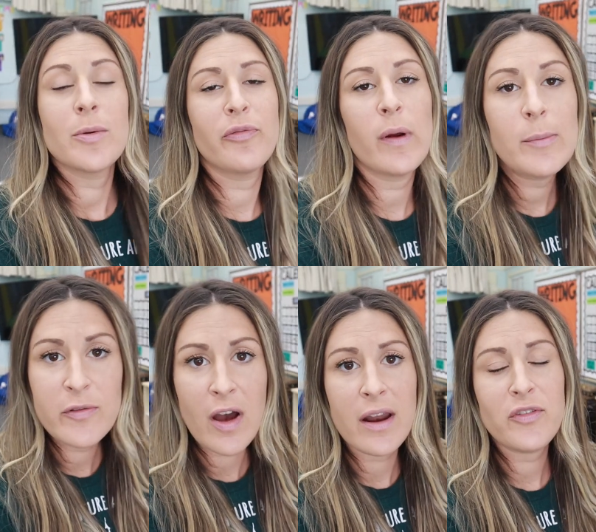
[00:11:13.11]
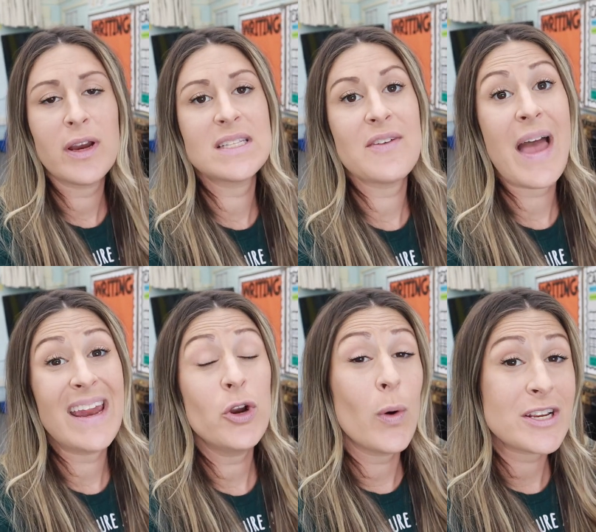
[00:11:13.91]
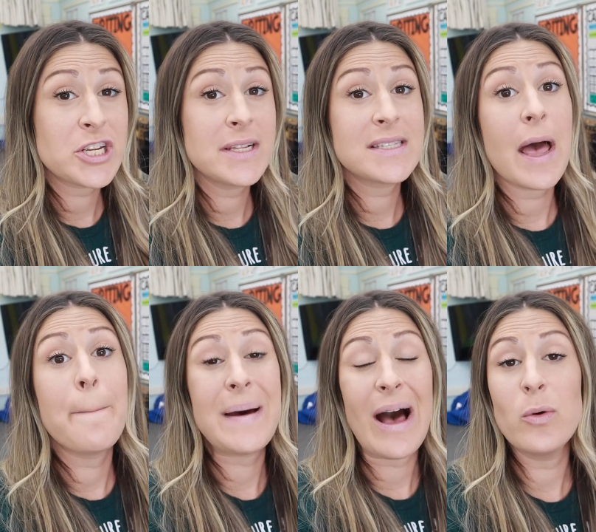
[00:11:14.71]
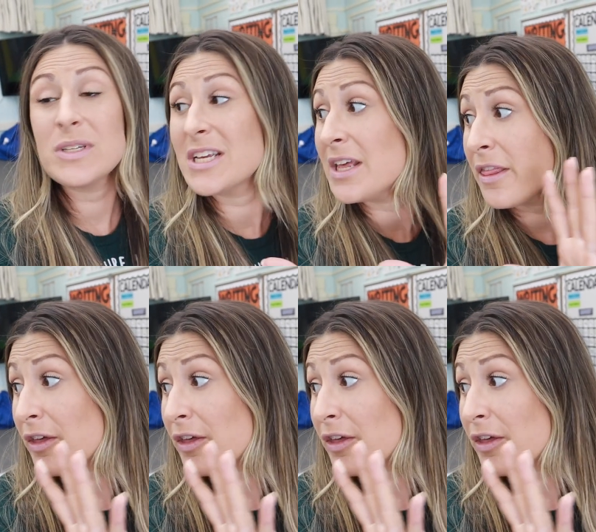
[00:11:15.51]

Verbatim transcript: So before we move on, if you guys have any questions about